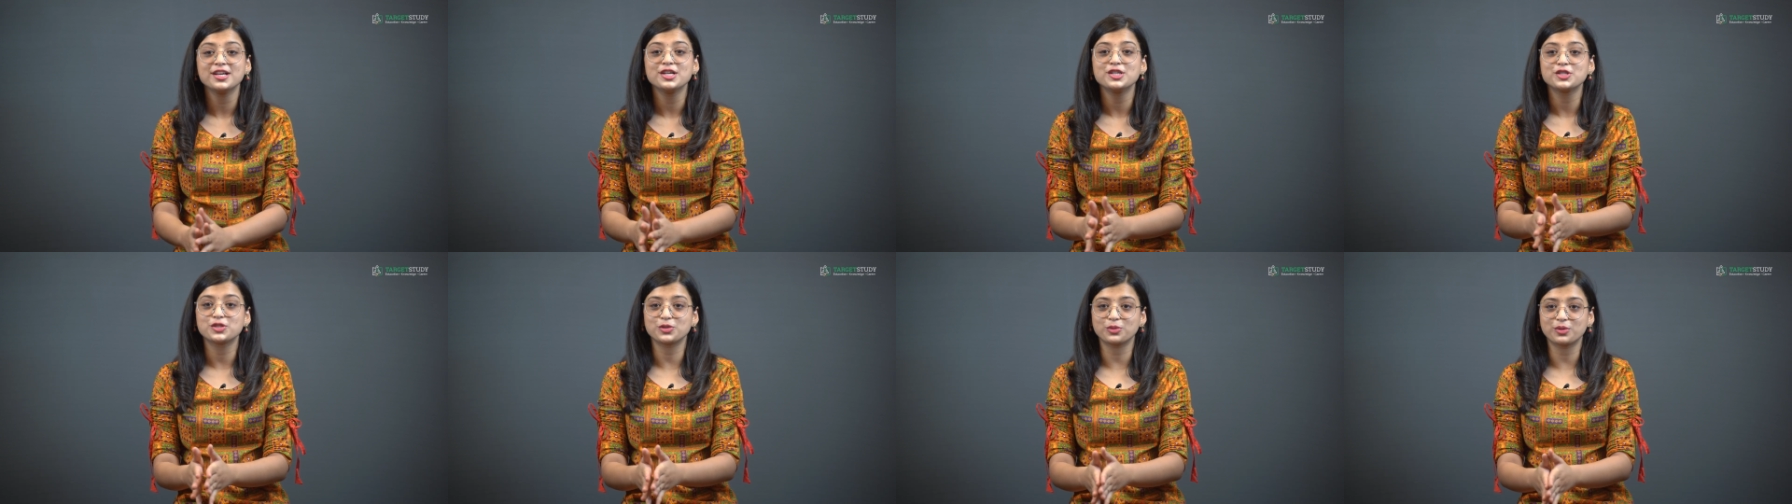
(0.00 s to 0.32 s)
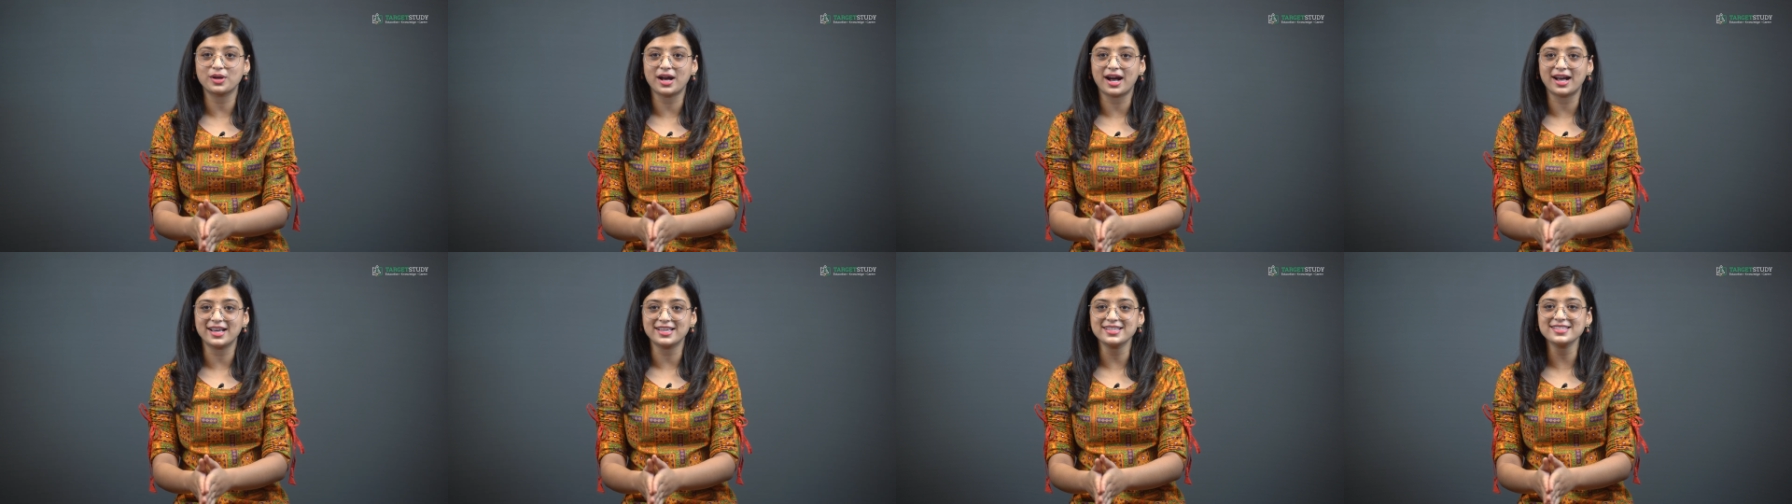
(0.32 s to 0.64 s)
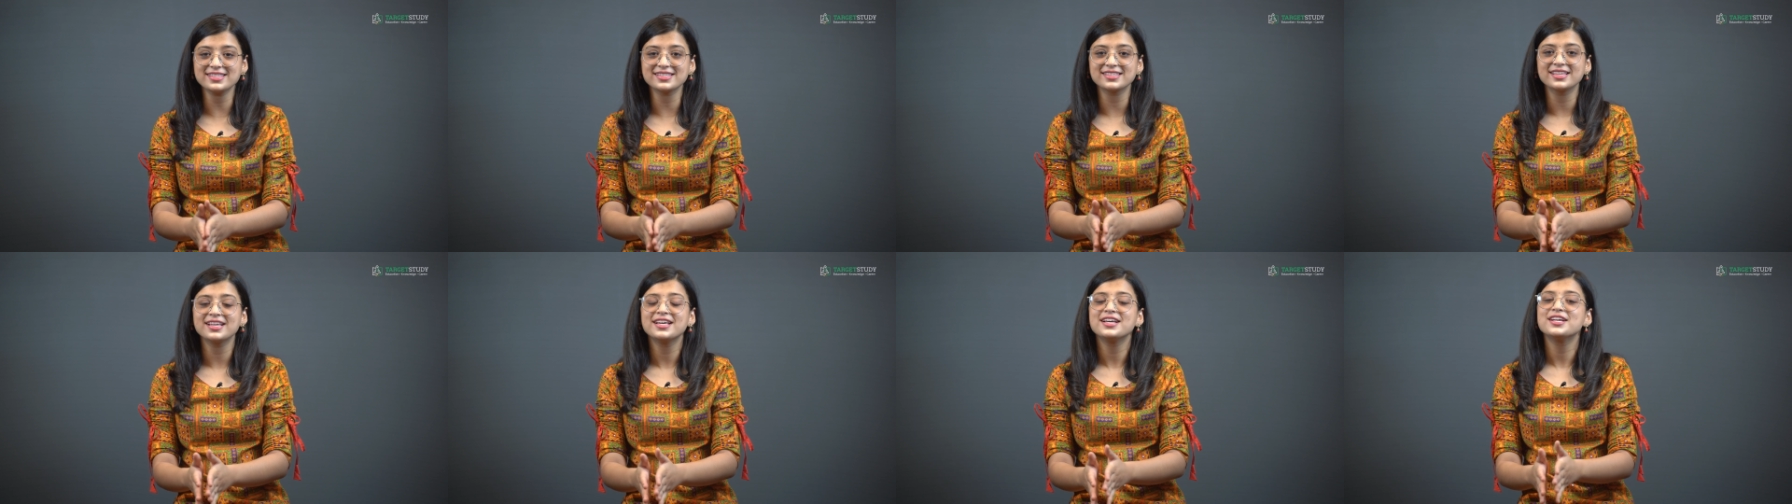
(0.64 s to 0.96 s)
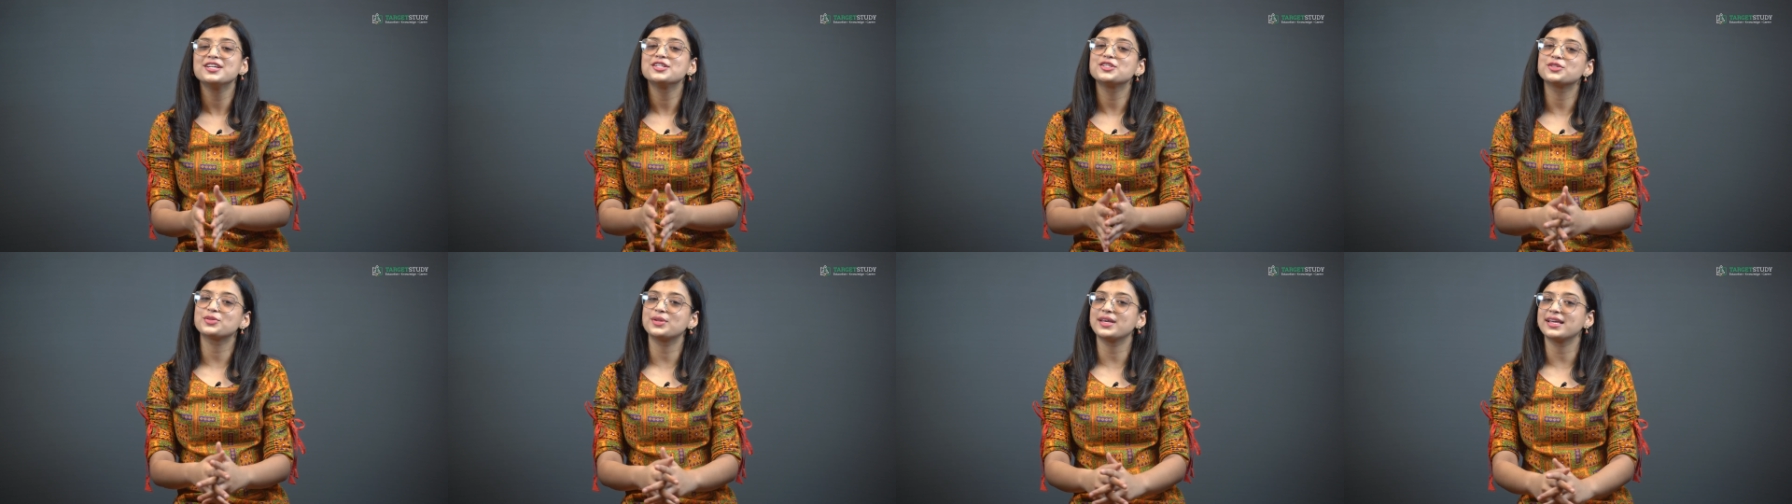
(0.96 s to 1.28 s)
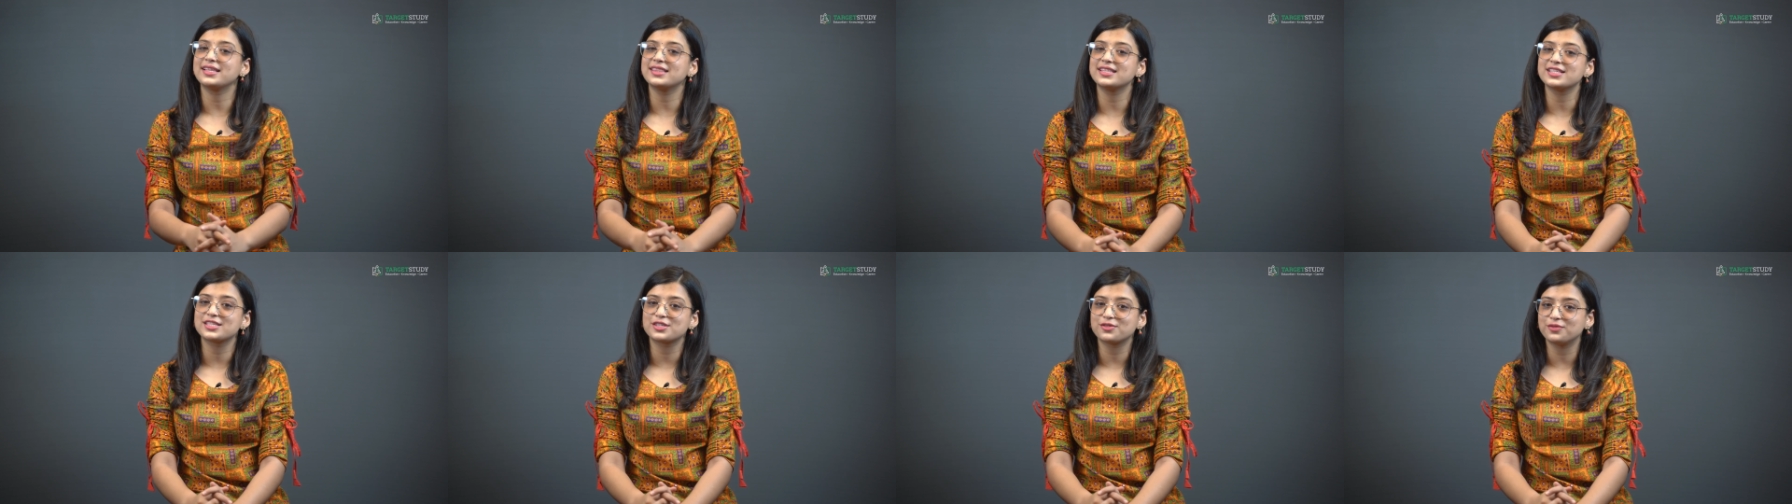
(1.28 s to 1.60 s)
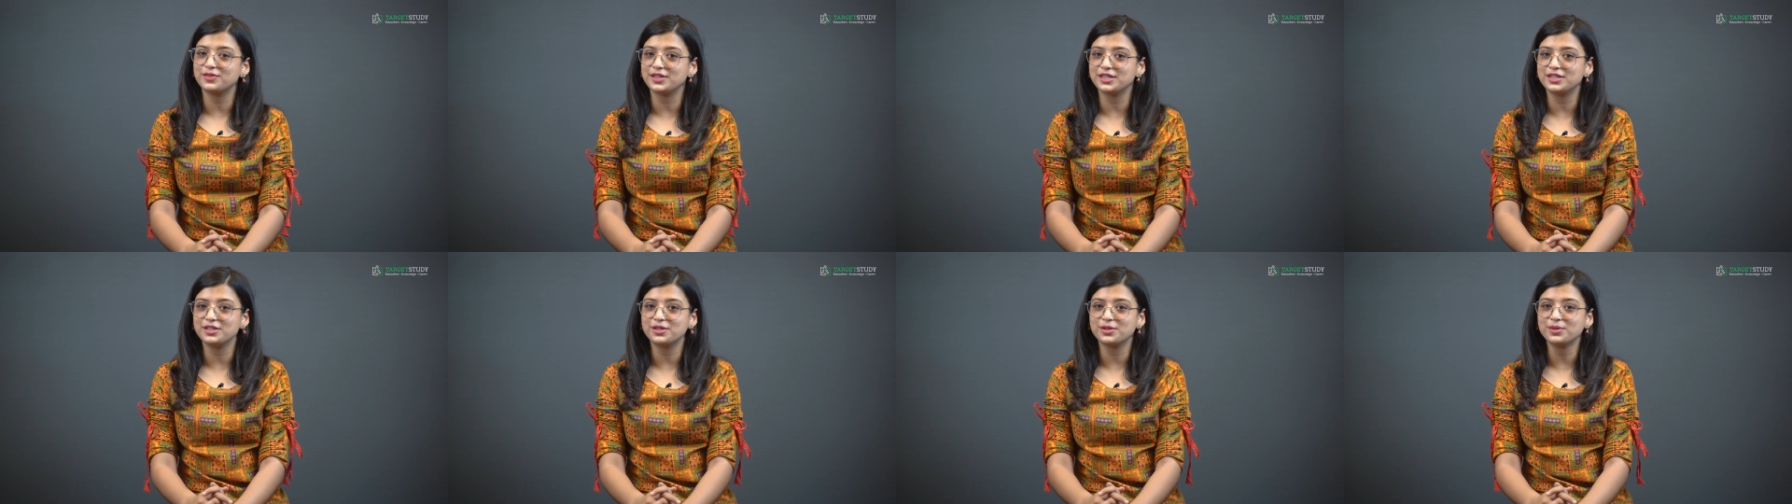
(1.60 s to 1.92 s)
So guys, today in this
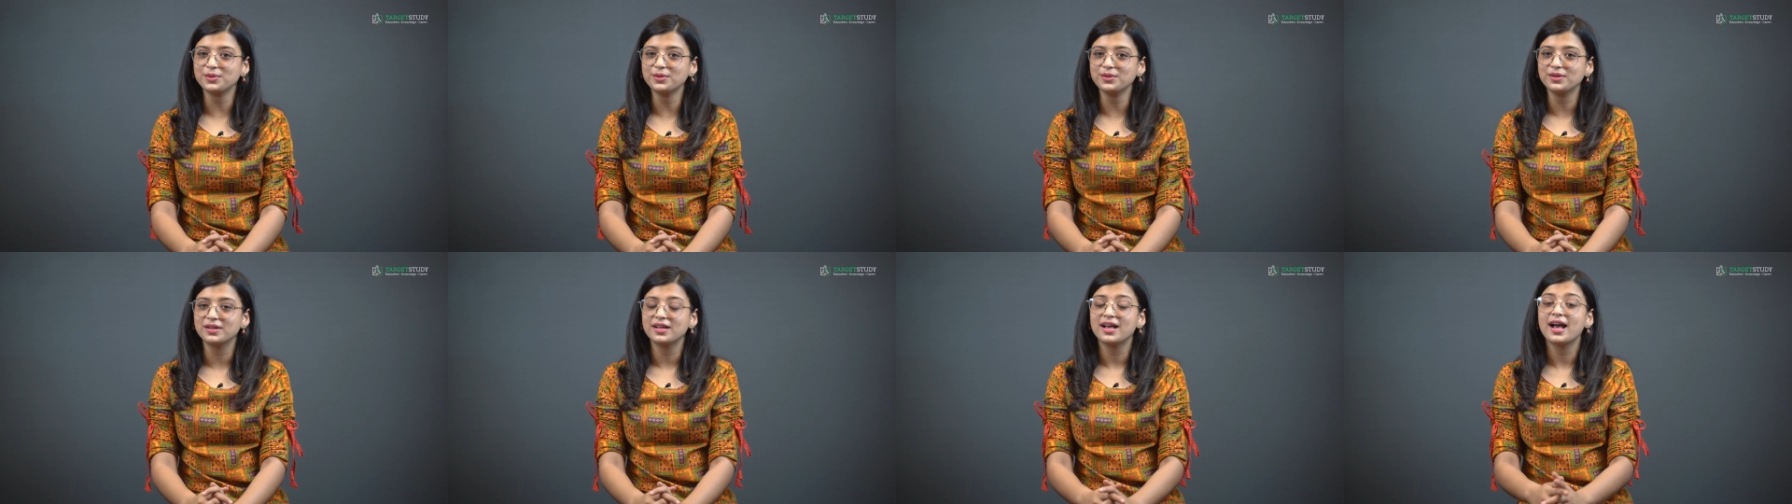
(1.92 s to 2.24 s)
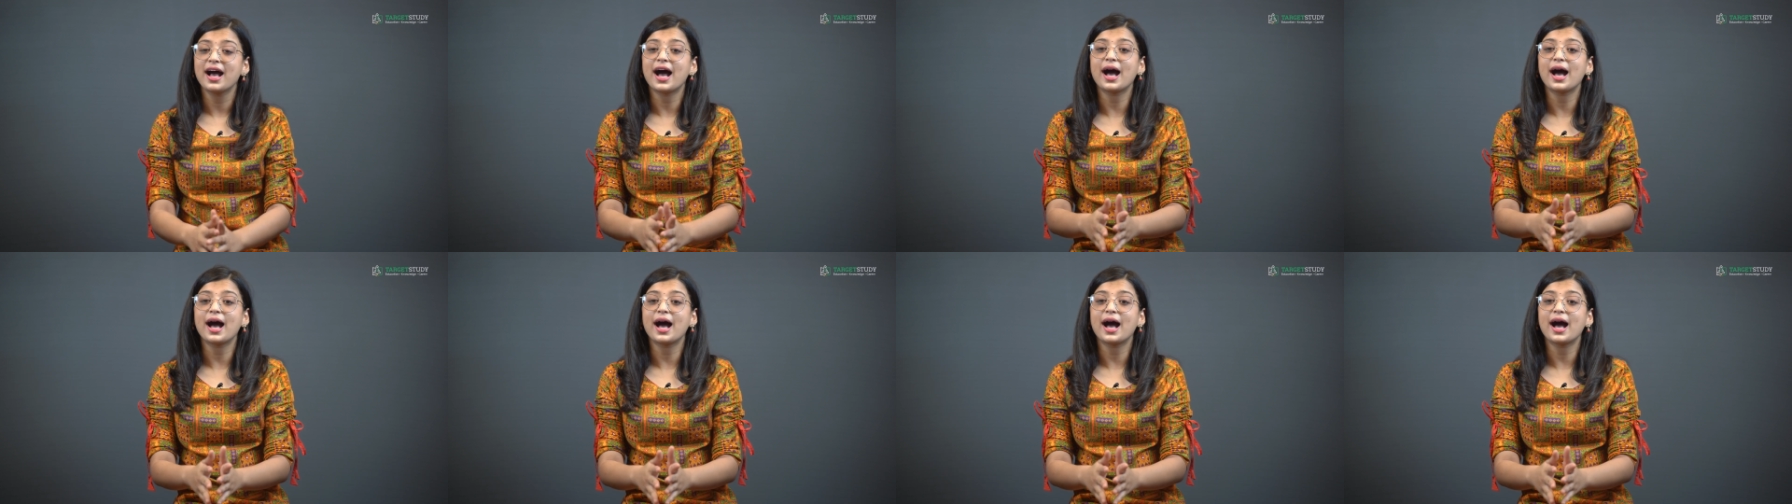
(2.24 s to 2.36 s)
video,